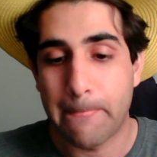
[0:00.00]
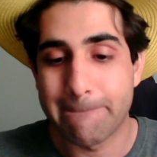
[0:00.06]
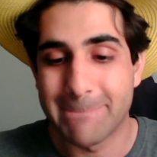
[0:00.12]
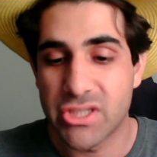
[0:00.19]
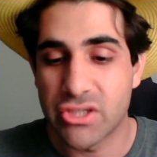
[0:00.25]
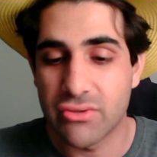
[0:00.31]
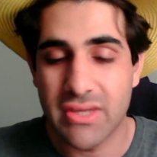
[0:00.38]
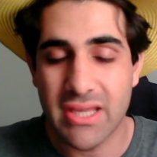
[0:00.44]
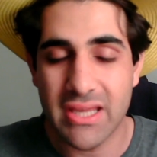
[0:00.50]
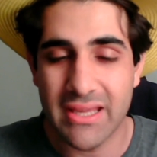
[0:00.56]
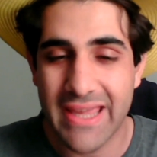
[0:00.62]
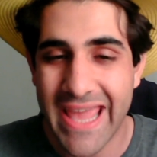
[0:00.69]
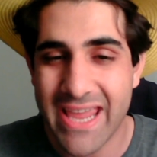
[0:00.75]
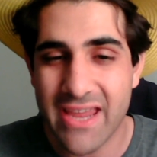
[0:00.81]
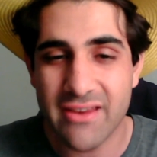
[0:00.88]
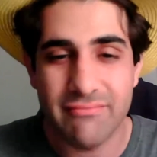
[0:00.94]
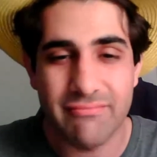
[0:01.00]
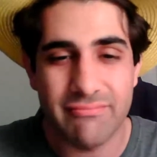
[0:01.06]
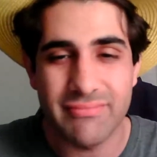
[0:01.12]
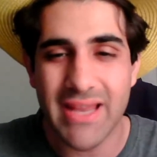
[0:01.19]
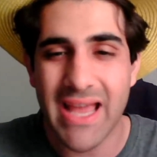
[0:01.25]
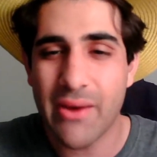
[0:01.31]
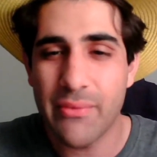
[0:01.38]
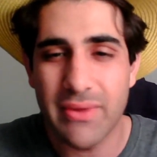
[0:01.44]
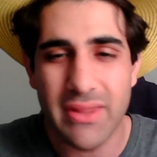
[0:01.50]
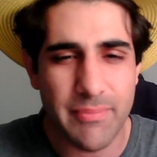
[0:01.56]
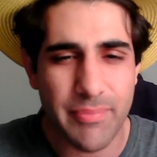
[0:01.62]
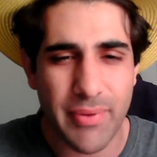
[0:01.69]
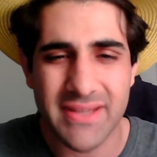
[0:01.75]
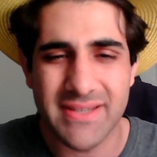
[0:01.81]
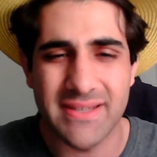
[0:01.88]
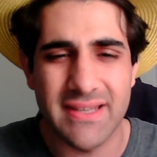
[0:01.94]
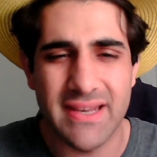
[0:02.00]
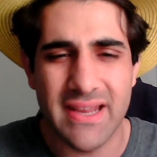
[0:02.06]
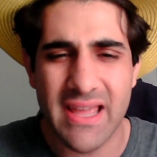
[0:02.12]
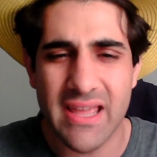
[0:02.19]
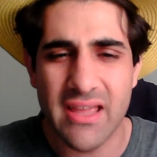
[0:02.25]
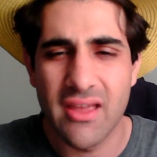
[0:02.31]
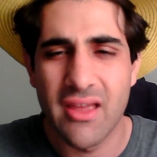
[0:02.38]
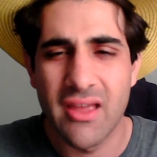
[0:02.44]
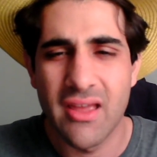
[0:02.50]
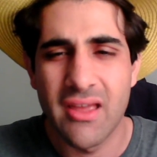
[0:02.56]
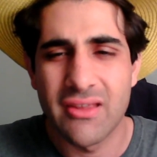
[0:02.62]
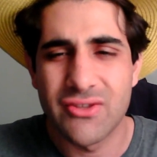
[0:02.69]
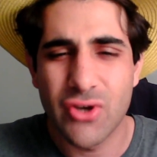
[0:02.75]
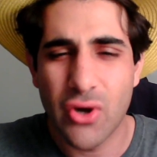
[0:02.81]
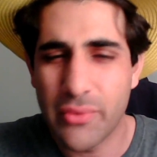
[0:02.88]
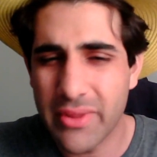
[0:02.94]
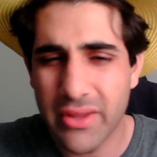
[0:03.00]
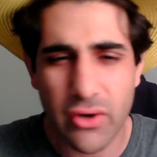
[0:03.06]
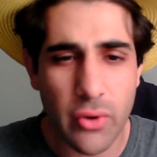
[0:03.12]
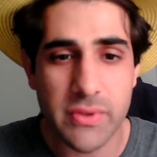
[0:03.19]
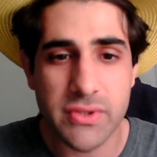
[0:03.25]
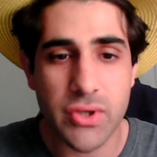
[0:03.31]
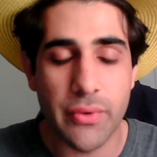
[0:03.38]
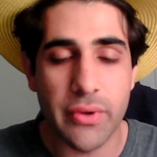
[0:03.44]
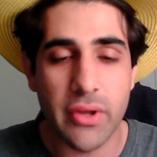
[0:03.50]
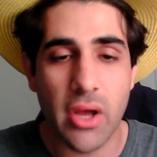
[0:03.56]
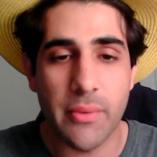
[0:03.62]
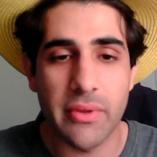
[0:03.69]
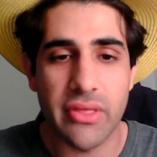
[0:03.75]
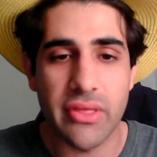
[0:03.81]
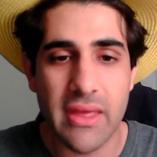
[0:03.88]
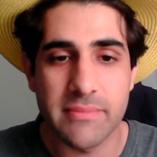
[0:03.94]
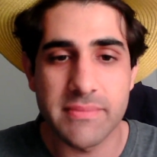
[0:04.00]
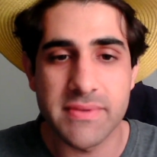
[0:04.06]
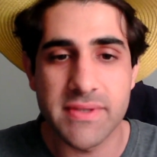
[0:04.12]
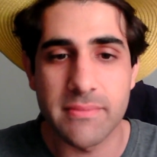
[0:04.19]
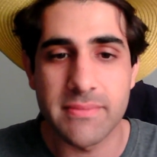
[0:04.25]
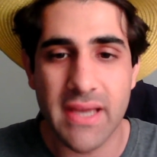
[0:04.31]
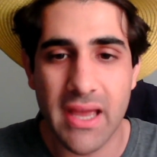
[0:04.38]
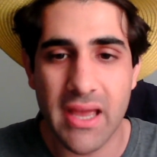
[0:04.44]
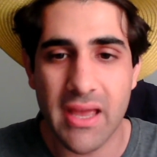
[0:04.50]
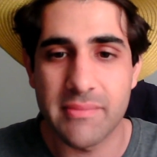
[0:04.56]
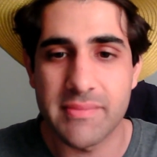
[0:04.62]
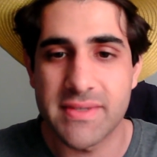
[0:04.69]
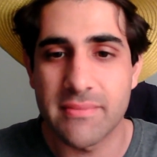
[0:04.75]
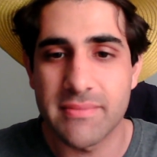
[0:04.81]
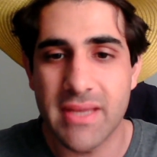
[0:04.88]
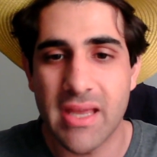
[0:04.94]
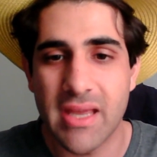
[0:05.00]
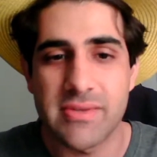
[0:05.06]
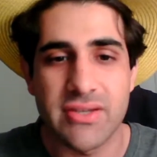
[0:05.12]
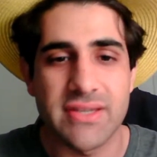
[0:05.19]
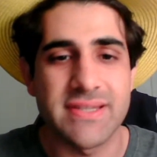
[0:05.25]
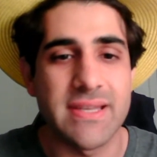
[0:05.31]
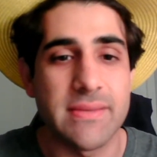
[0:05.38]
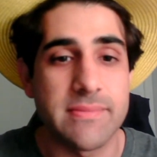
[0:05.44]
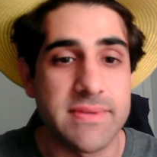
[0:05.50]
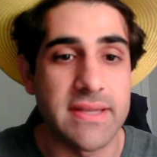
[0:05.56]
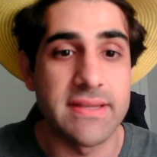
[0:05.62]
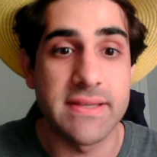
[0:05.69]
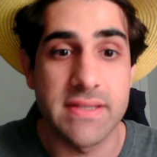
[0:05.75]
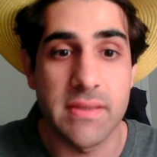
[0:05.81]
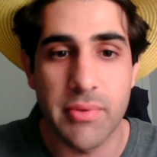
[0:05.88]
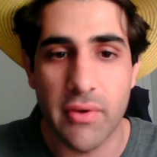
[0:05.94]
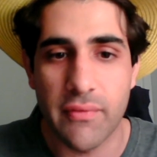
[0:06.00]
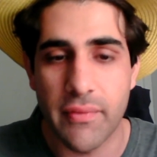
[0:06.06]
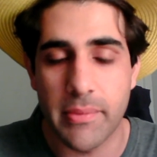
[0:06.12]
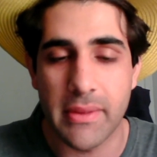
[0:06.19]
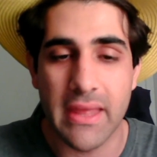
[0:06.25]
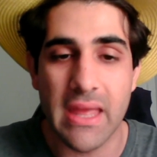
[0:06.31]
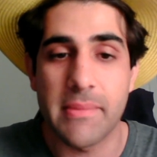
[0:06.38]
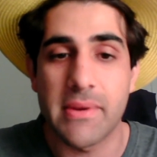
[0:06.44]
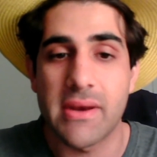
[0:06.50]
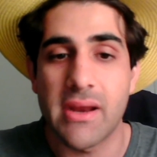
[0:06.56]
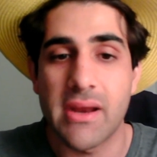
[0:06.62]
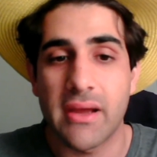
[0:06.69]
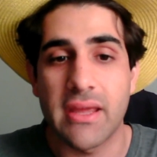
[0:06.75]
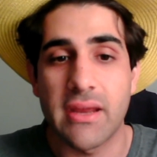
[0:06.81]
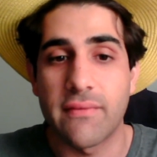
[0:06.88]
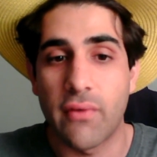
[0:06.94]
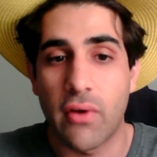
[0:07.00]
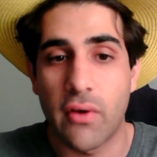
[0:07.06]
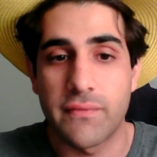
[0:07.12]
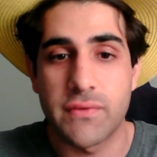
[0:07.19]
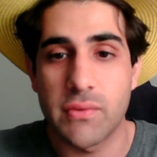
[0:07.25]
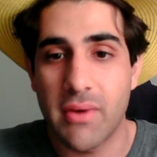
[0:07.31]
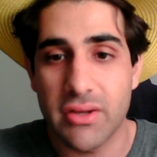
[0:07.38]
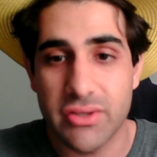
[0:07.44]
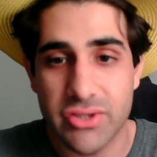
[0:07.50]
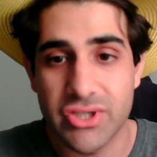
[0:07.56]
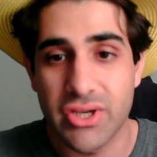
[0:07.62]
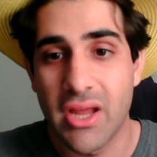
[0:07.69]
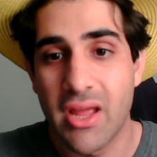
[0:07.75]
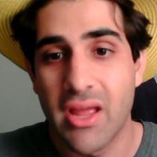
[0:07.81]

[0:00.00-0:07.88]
So Kane, not really present today. Don't really know what's going on with him sometimes. Sometimes he just seems to disappear from the game and not get involved too much.